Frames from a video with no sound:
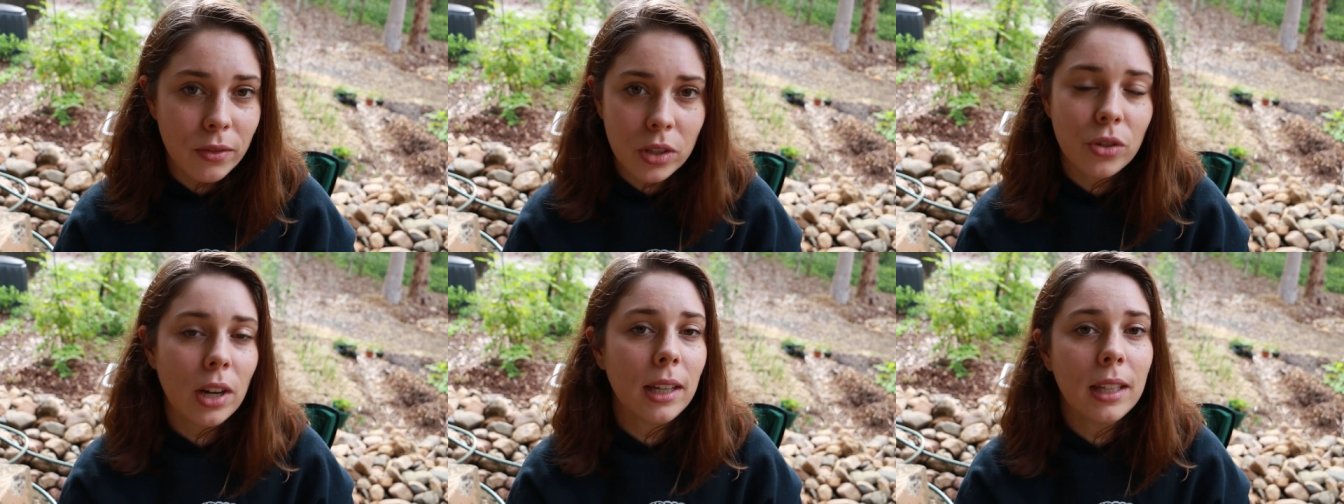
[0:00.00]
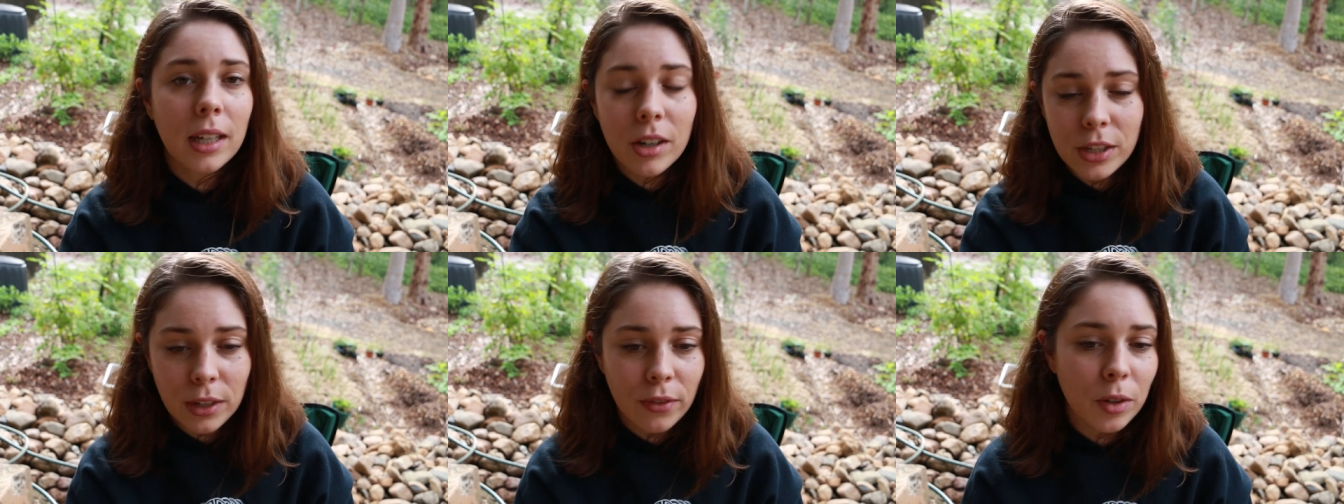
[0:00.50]
of Australia
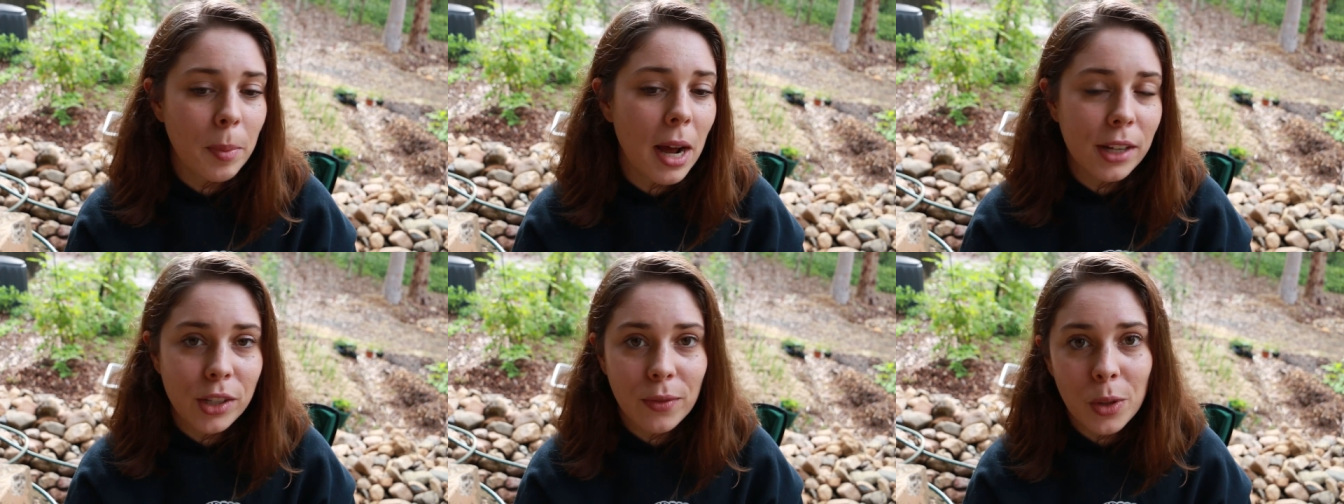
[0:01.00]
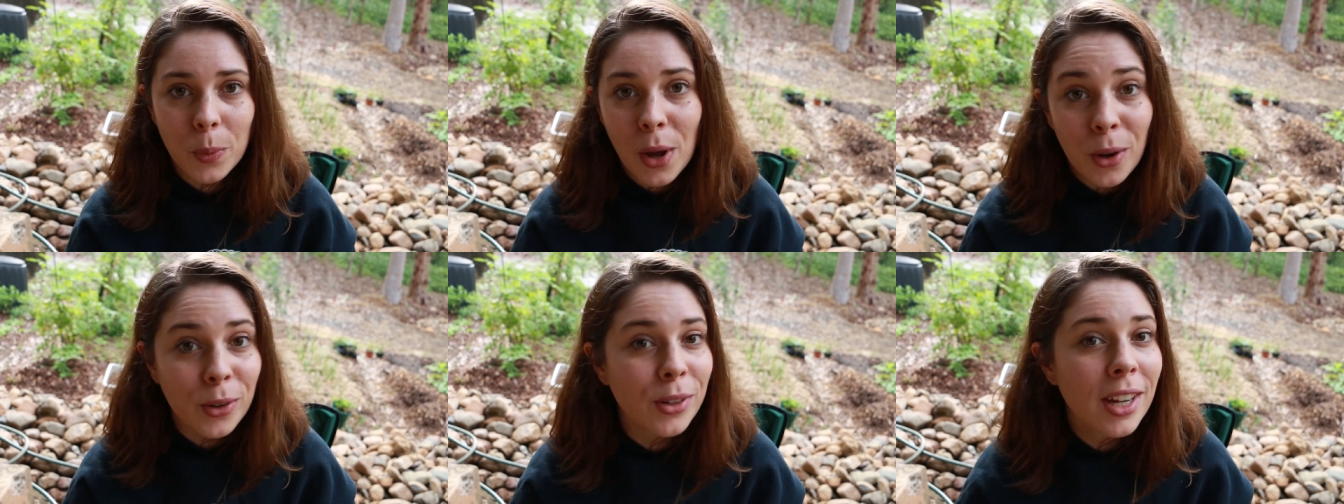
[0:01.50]
and different parts of the
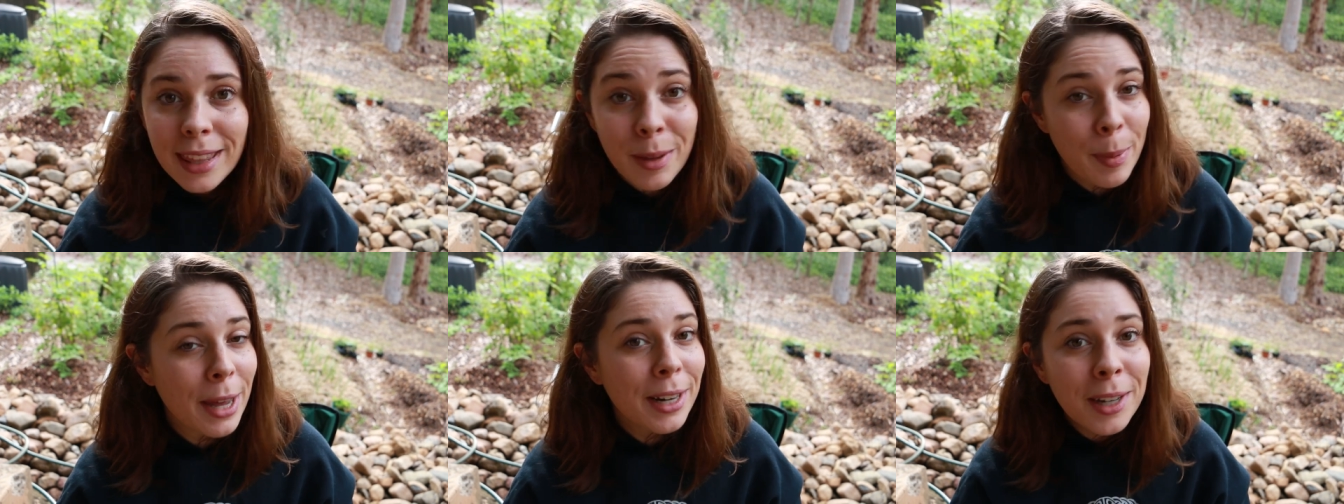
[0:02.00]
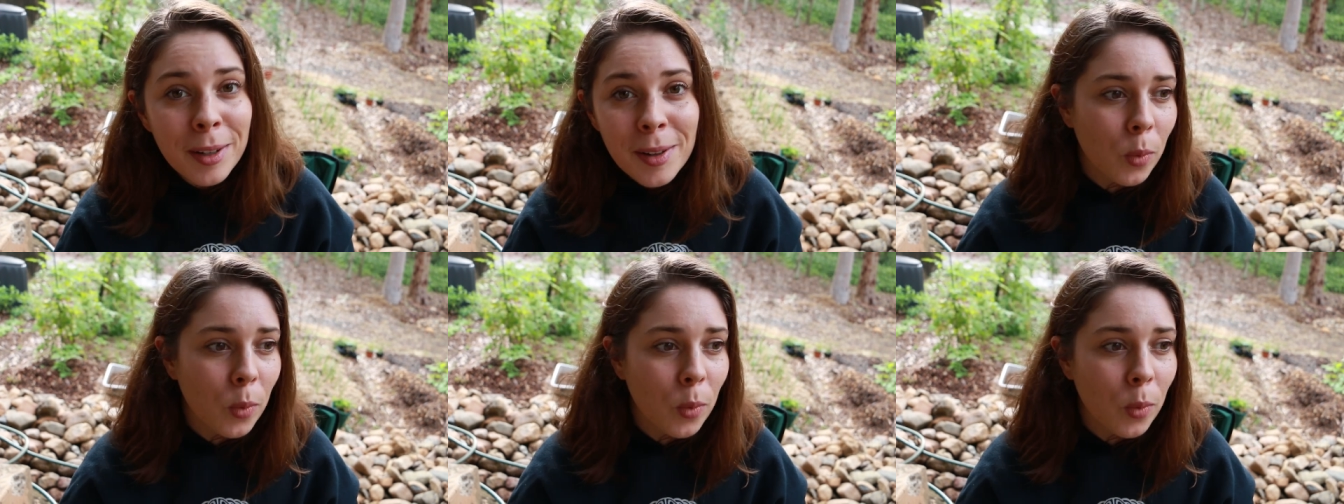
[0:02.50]
world, the better.